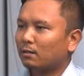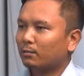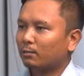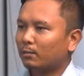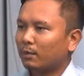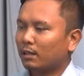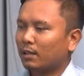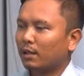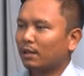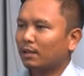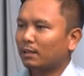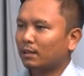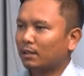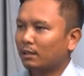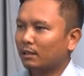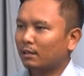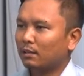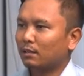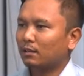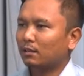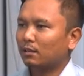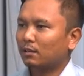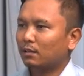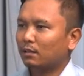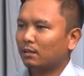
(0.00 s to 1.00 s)
But I think
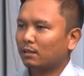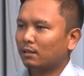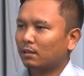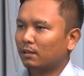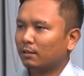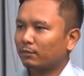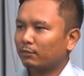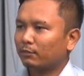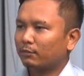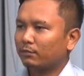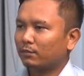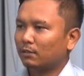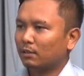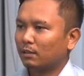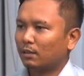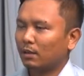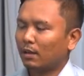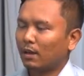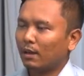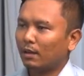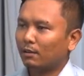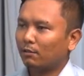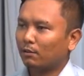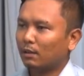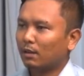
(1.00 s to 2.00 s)
if
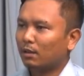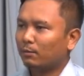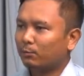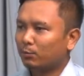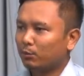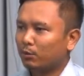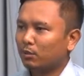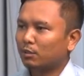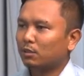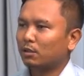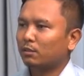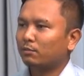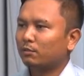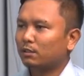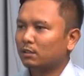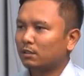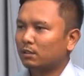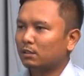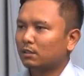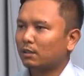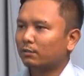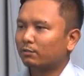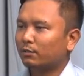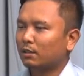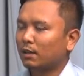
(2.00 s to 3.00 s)
I will come to the
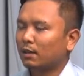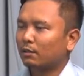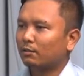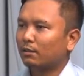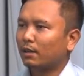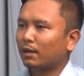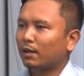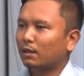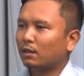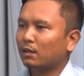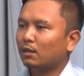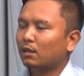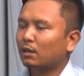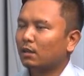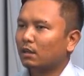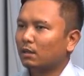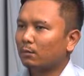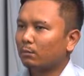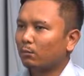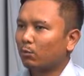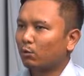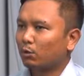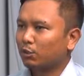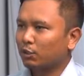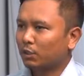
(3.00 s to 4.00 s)
services, definitely I will get
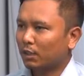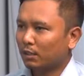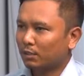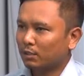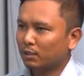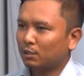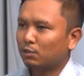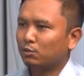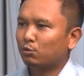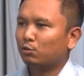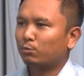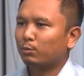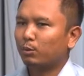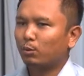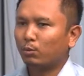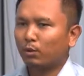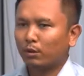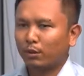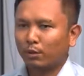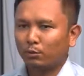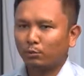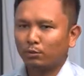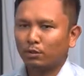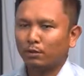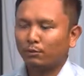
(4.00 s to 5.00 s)
more chances to be
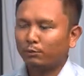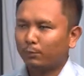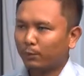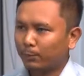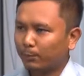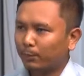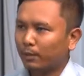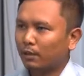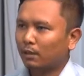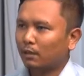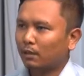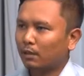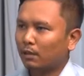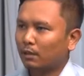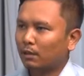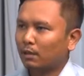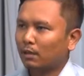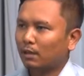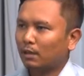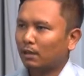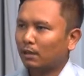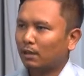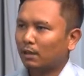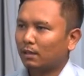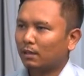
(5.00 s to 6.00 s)
working with the people,
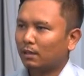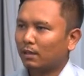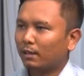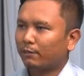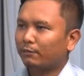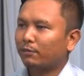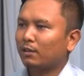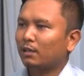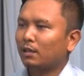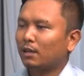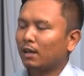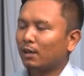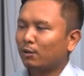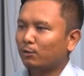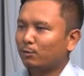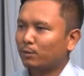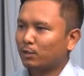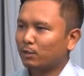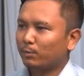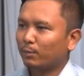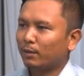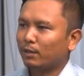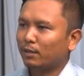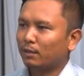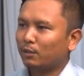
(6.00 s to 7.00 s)
and definitely I will be
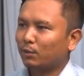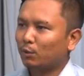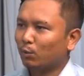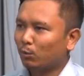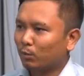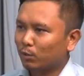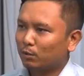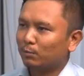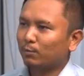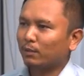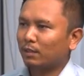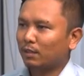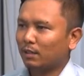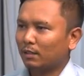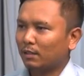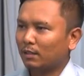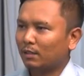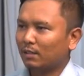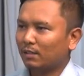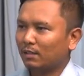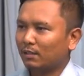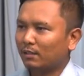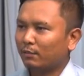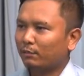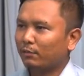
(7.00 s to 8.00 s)
spending those money,
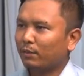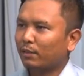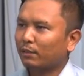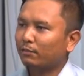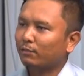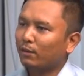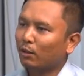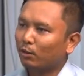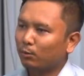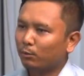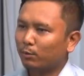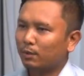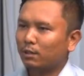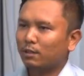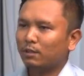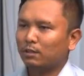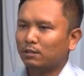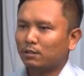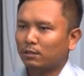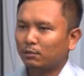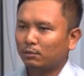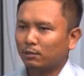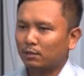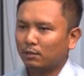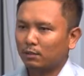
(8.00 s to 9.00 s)
even if I will be in the
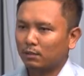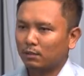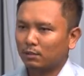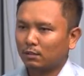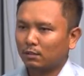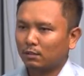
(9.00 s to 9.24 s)
services.